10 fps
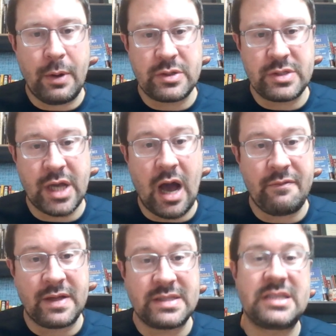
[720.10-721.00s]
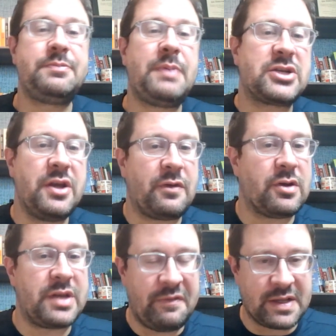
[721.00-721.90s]
to an opposing offense, especially if
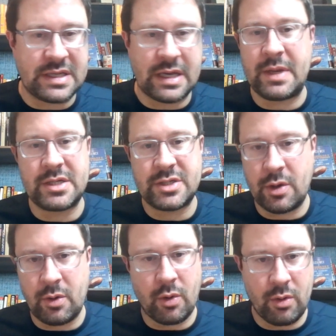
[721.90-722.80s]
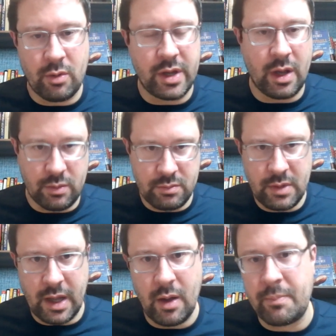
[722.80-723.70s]
you're a defense like Minnesota or
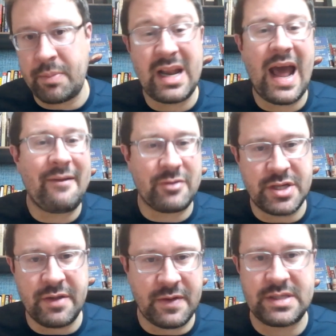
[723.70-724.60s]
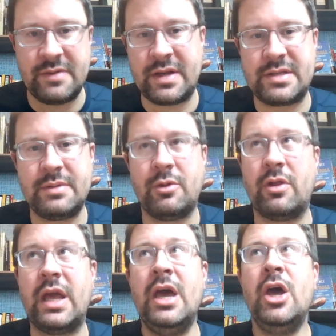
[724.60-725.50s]
but an average defense even
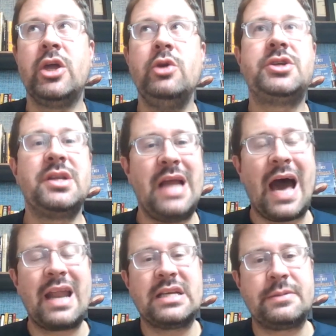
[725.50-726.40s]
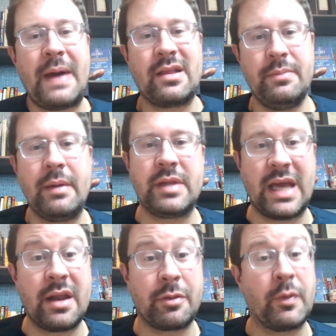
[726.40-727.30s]
similarly, you should not expect to be able
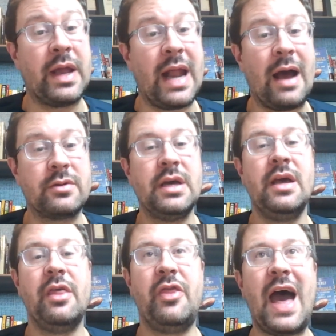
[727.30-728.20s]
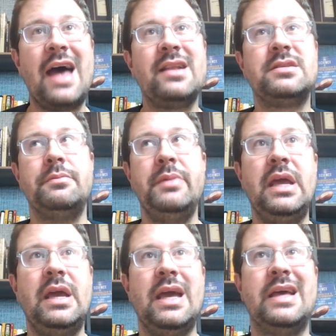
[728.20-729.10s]
to get a 3-and-out. That to
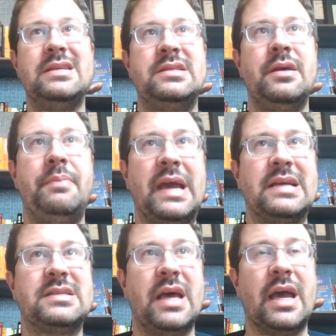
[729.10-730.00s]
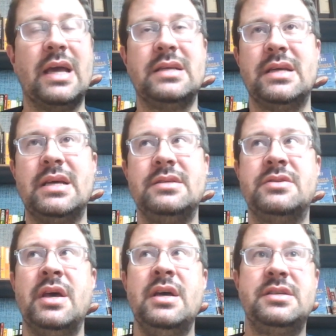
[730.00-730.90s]
me is the biggest thing.
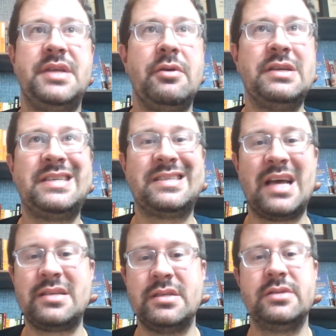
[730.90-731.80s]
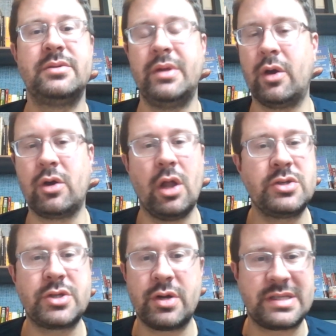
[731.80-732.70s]
Is series success is
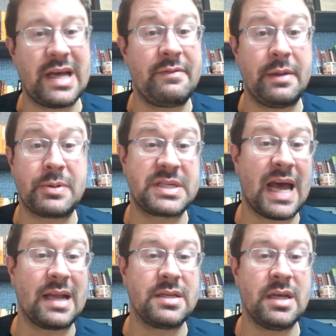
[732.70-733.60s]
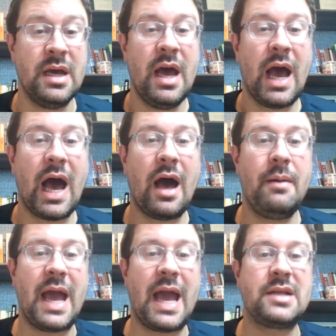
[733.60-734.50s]
closer to 70%.
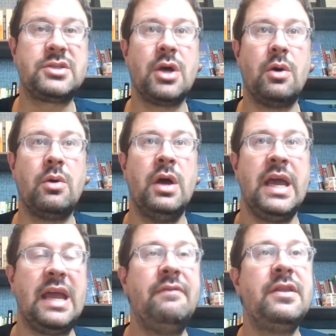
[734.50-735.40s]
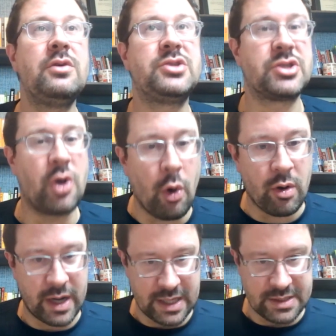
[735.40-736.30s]
And so even though
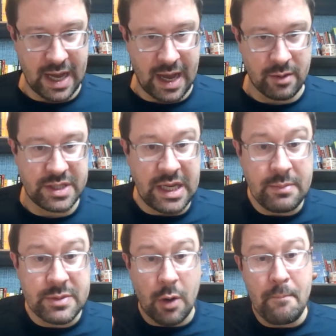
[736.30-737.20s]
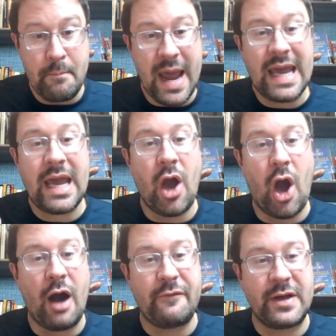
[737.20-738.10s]
scoring is down, teams are
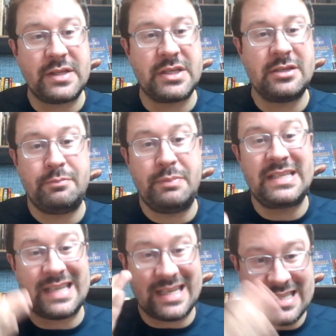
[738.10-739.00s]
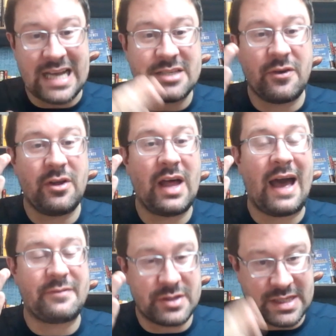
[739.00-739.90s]
making offenses be successful
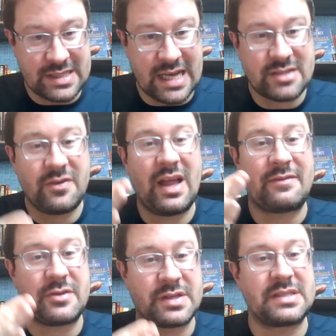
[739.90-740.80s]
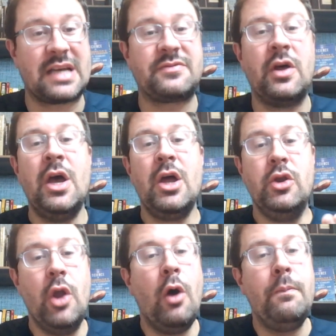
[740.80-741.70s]
after successful after successful.
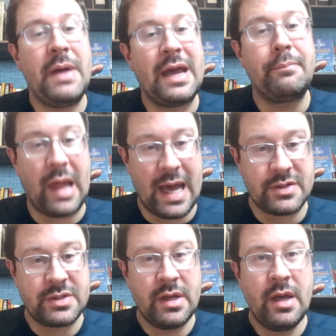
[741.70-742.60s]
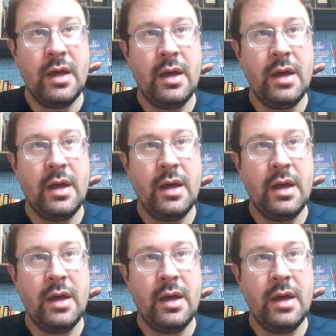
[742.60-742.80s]
No big plays.